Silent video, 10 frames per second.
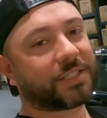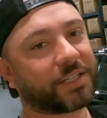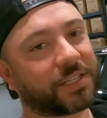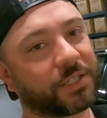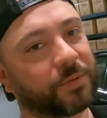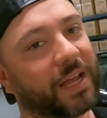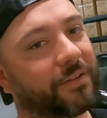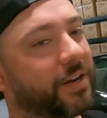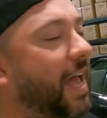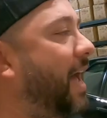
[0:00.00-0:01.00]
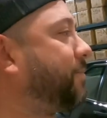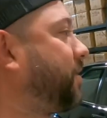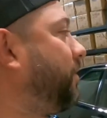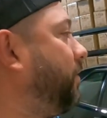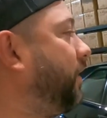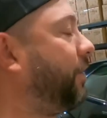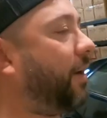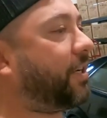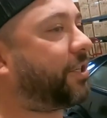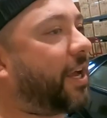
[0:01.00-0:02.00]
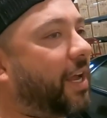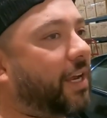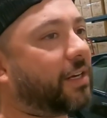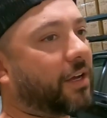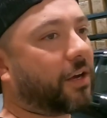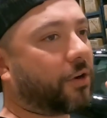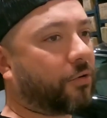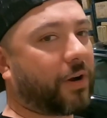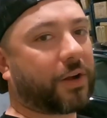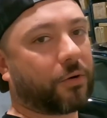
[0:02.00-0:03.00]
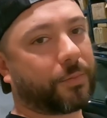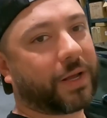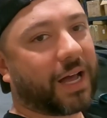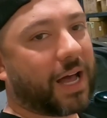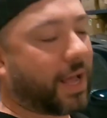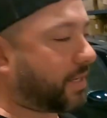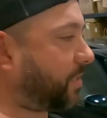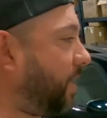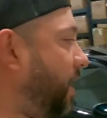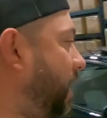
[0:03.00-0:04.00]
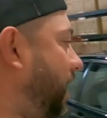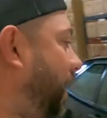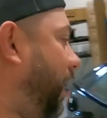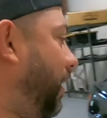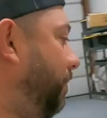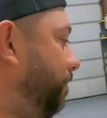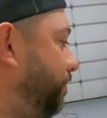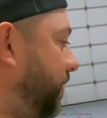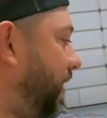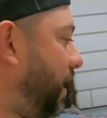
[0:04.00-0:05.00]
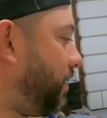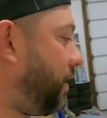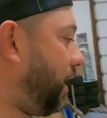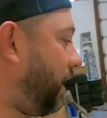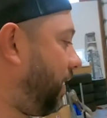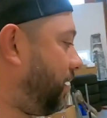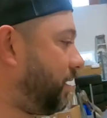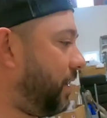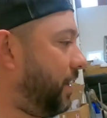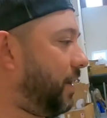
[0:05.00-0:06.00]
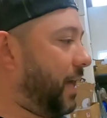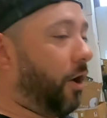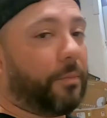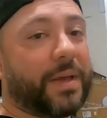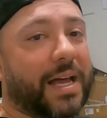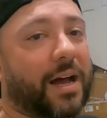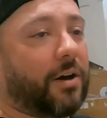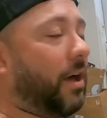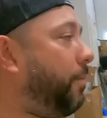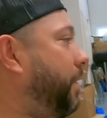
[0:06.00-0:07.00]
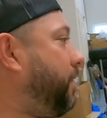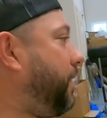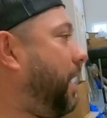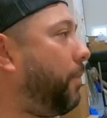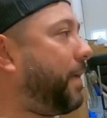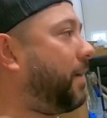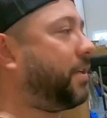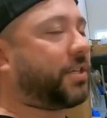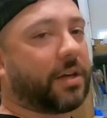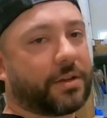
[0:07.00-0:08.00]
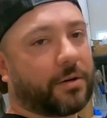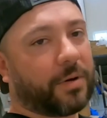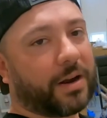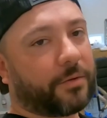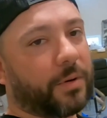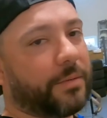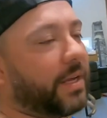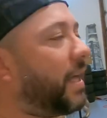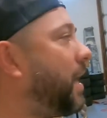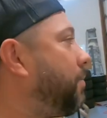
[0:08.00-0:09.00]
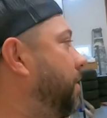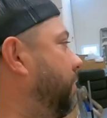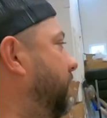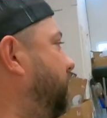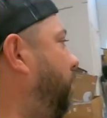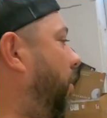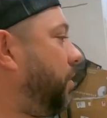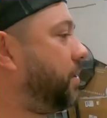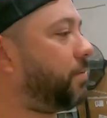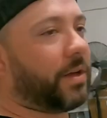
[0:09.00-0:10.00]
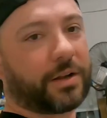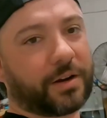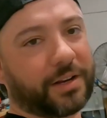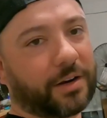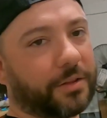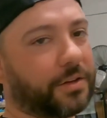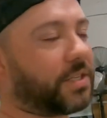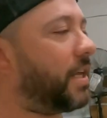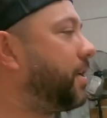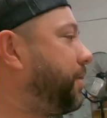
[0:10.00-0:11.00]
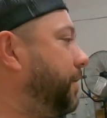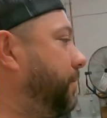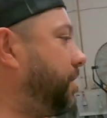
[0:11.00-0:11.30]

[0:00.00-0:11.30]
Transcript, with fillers: assistance, we have an absolutely great chain, a great group of guys um, that. Uh, help me out help we help out each other whatever way we can whether it's parts whether you know there's an issue